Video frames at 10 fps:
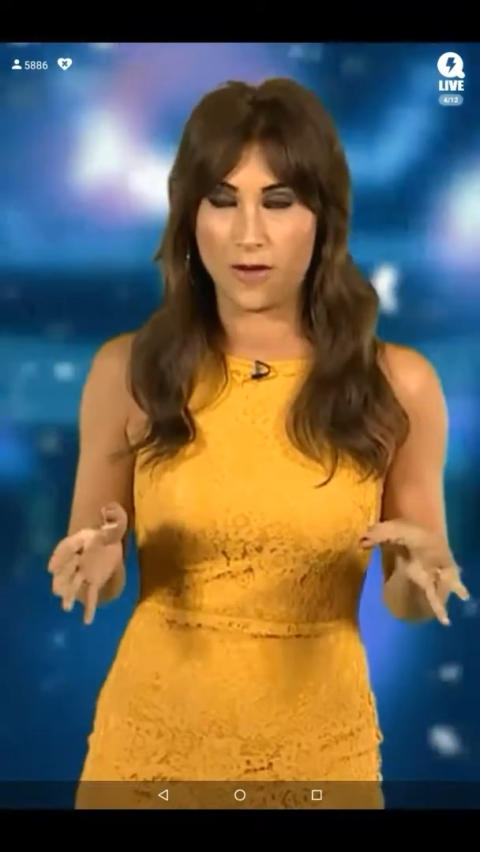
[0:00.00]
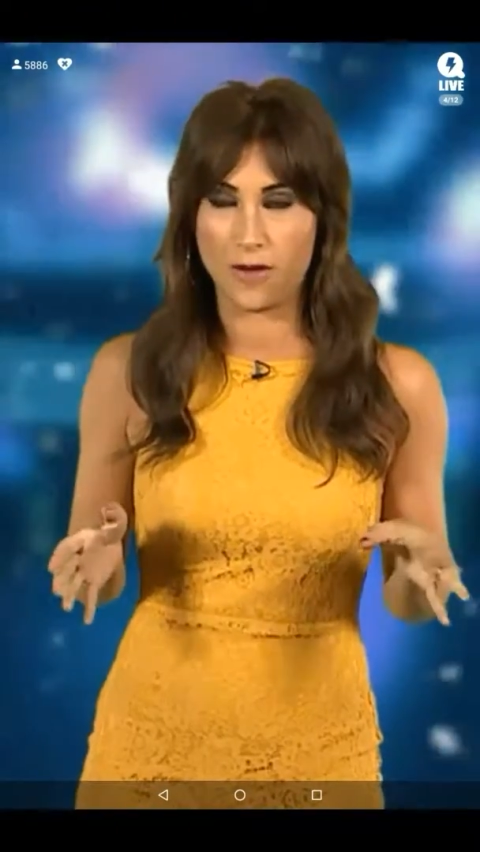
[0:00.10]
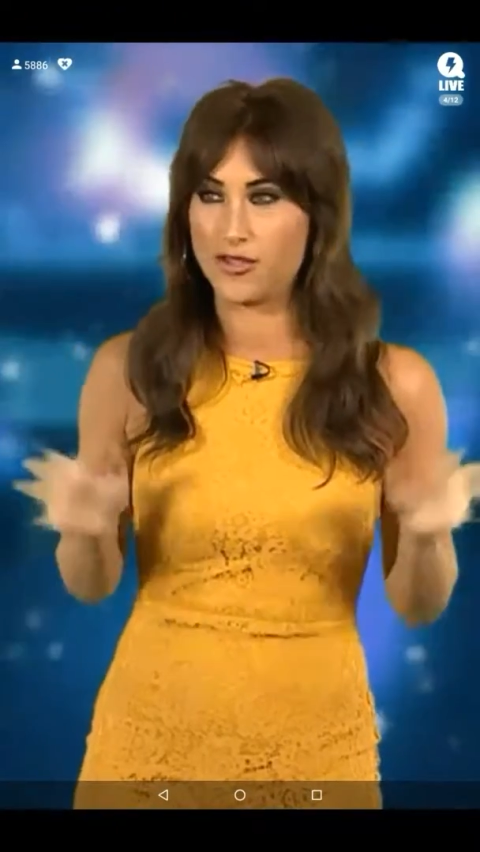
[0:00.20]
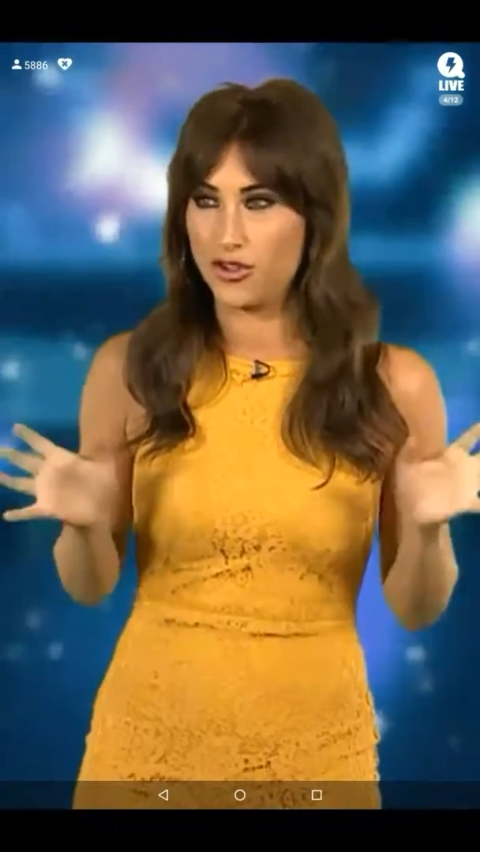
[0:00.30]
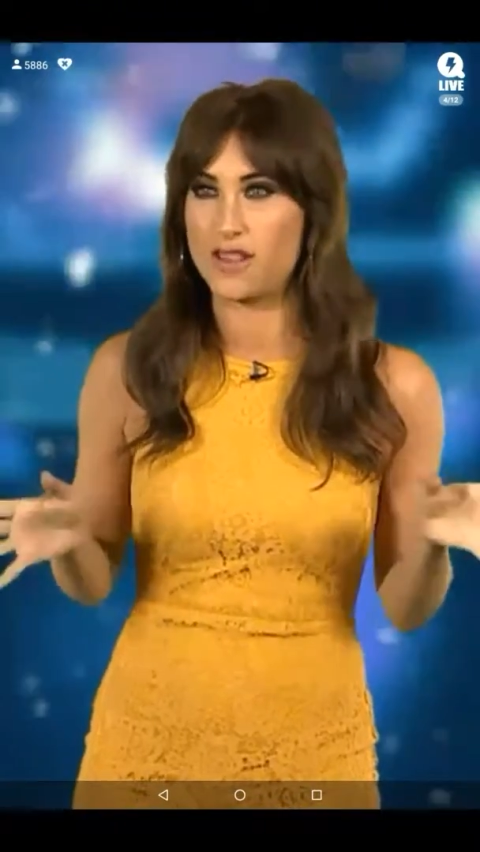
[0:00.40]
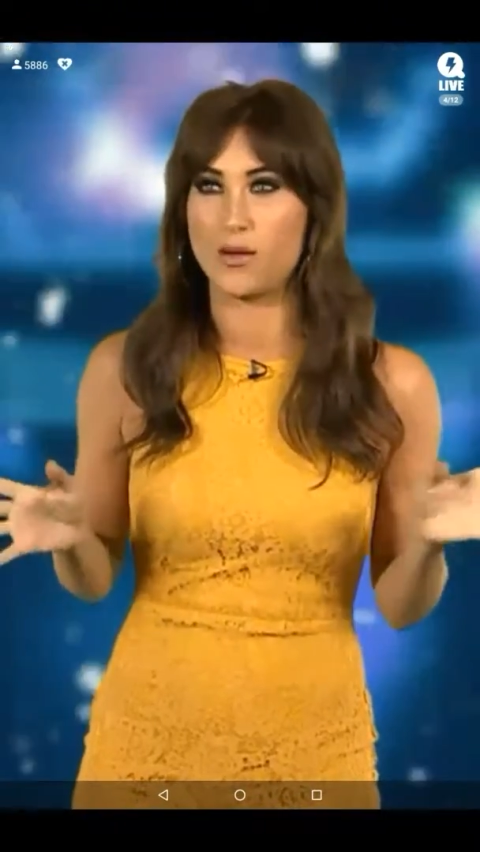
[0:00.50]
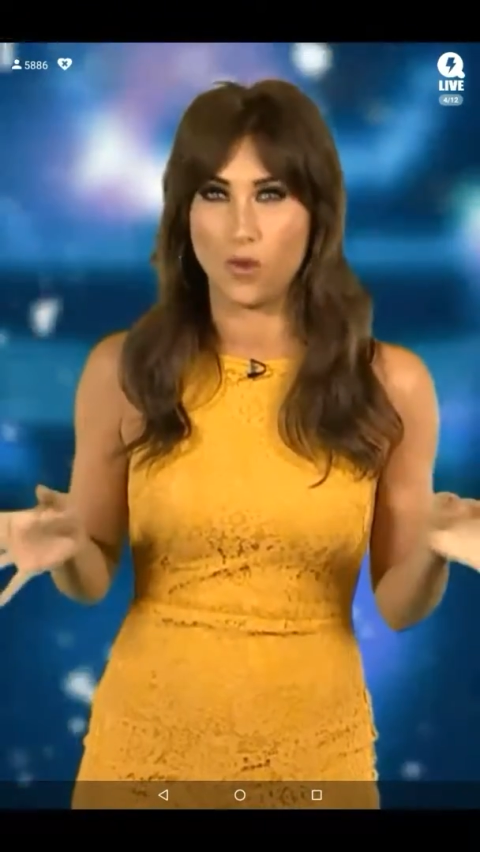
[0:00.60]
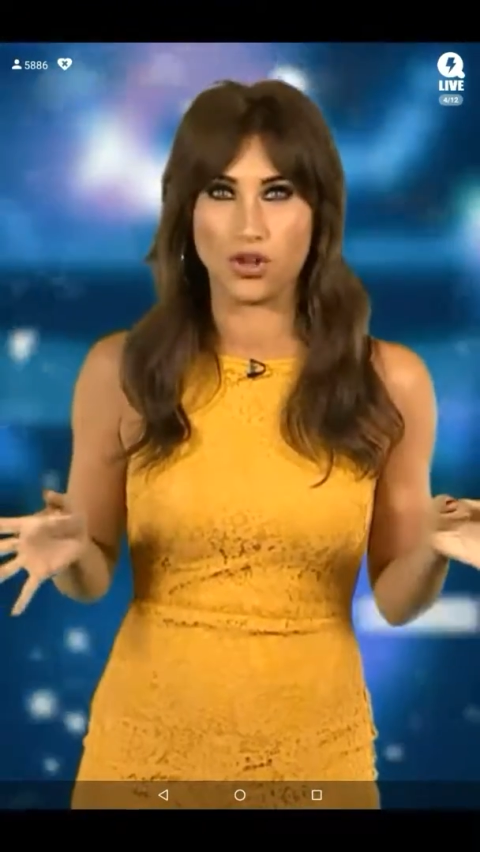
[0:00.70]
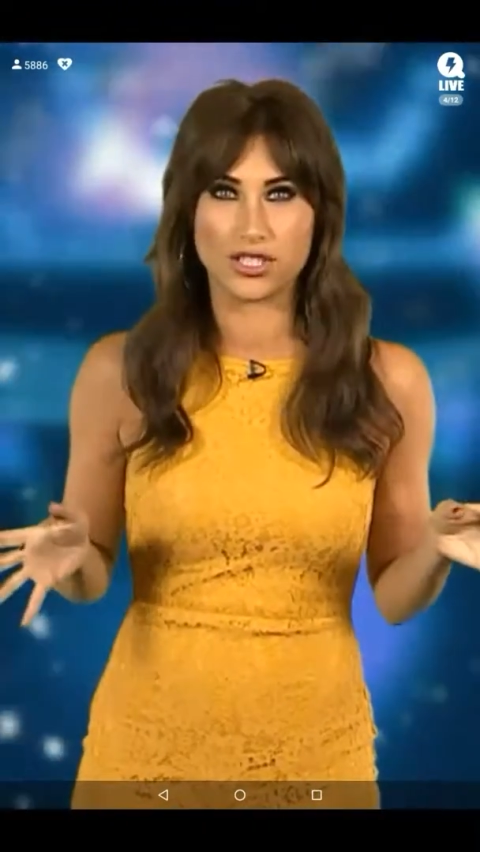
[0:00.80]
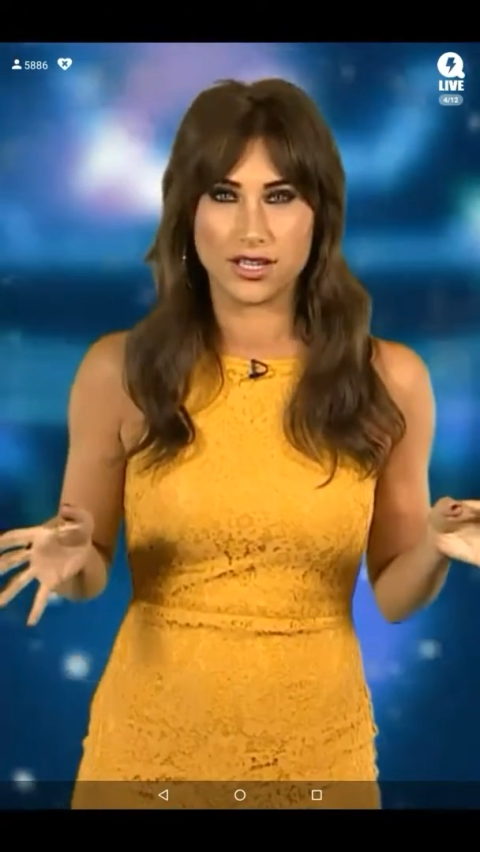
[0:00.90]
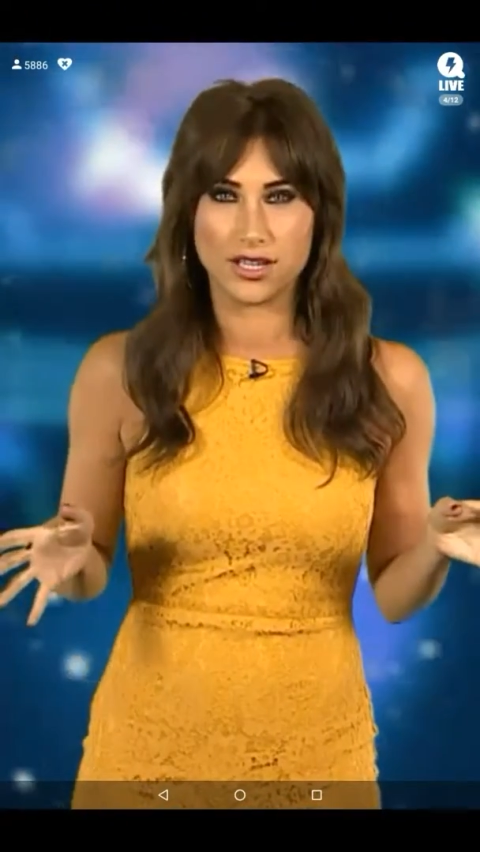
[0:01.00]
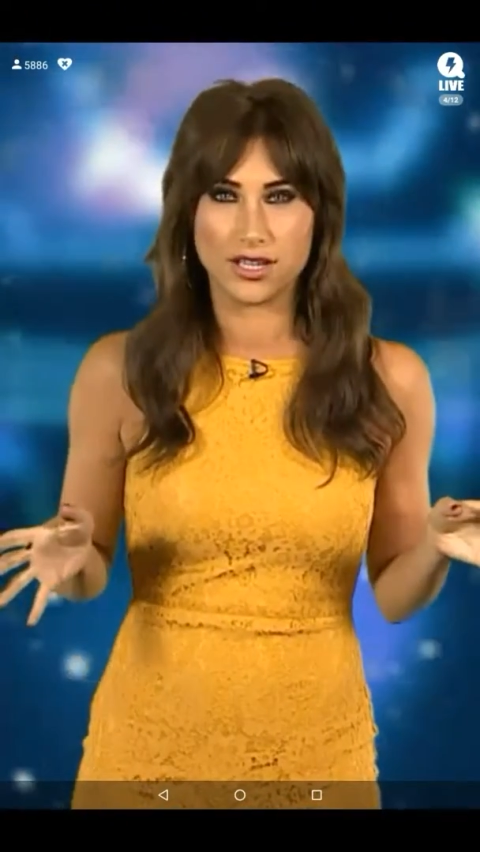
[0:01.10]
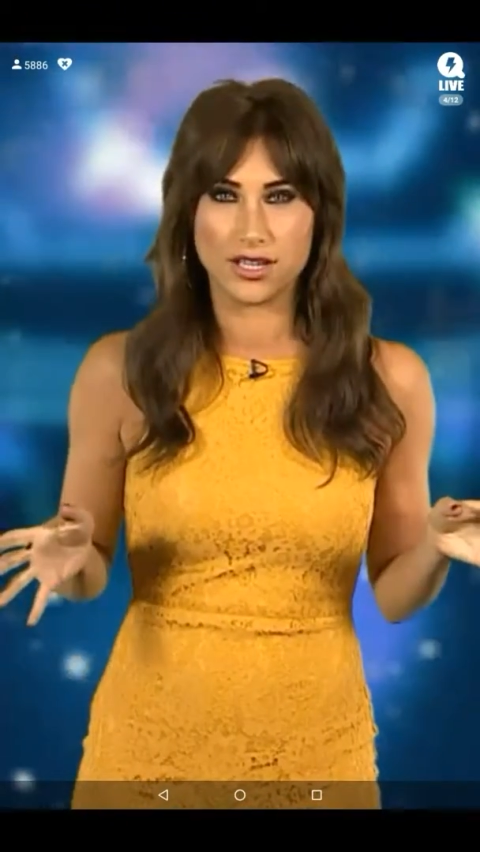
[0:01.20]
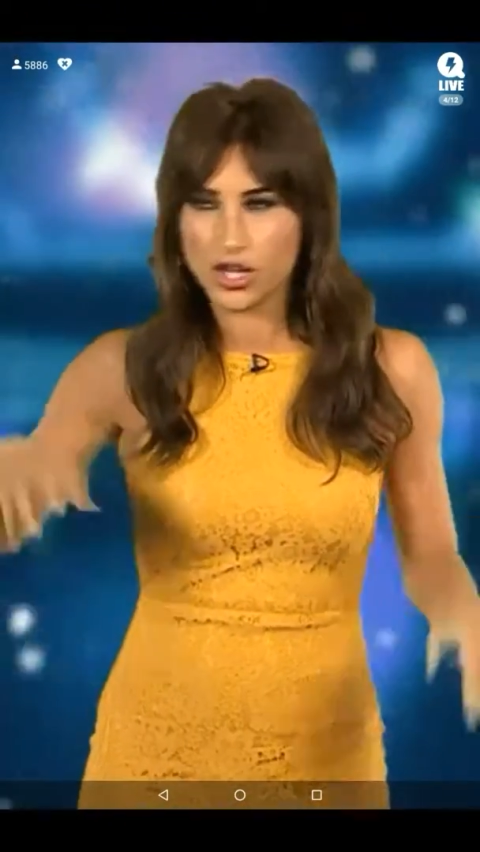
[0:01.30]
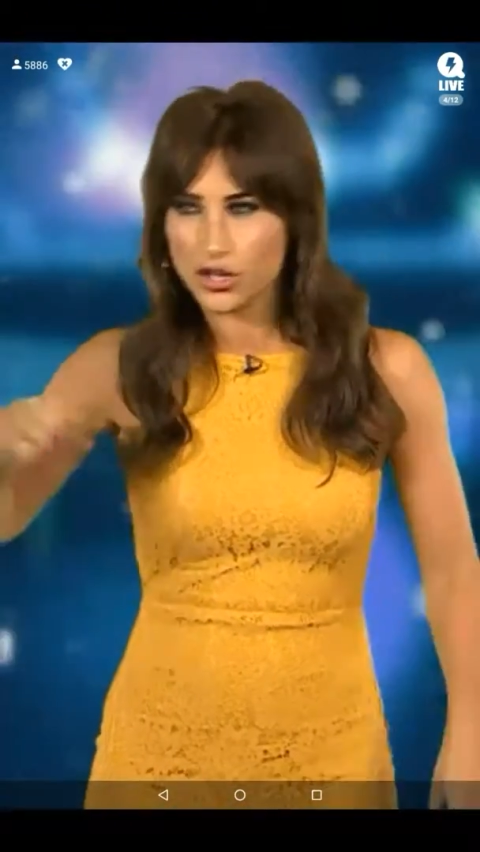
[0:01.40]
As good as it was.
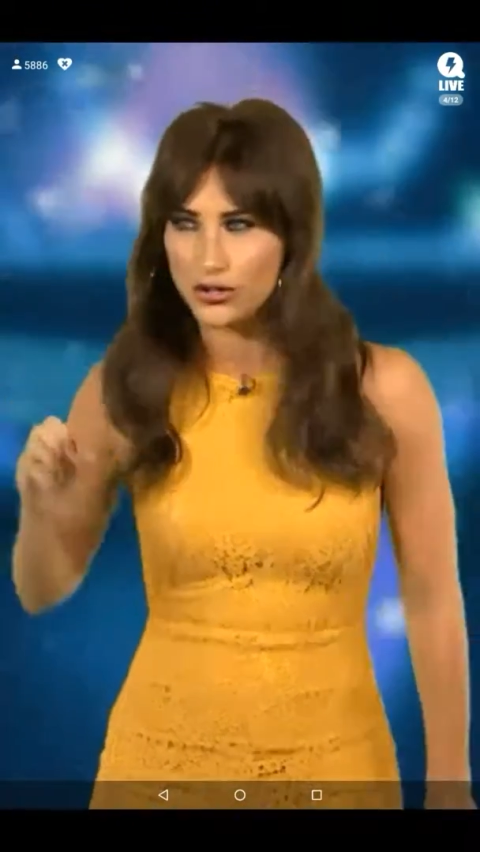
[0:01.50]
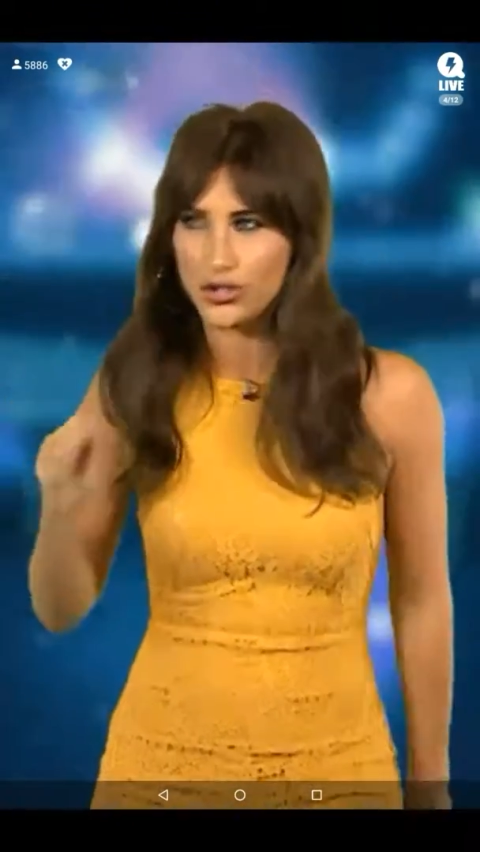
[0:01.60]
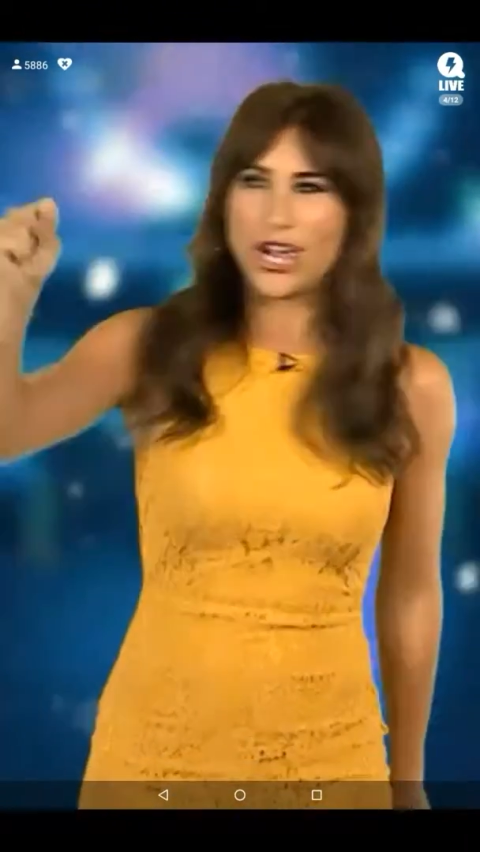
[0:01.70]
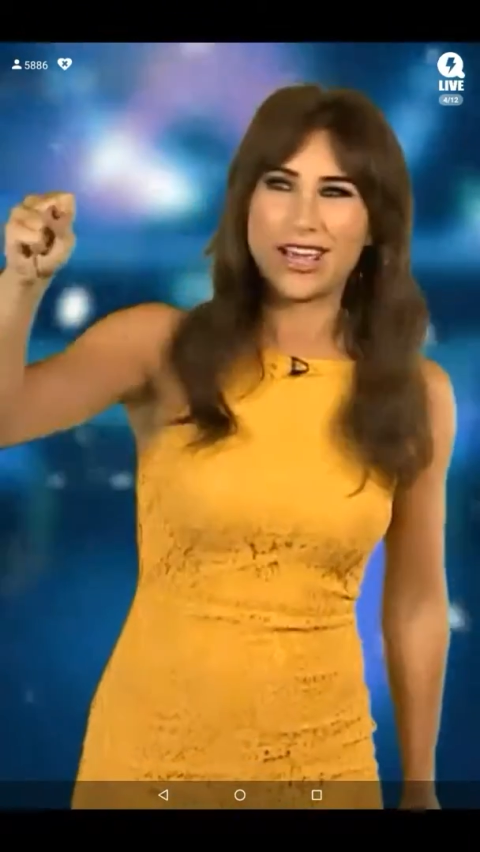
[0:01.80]
Jet!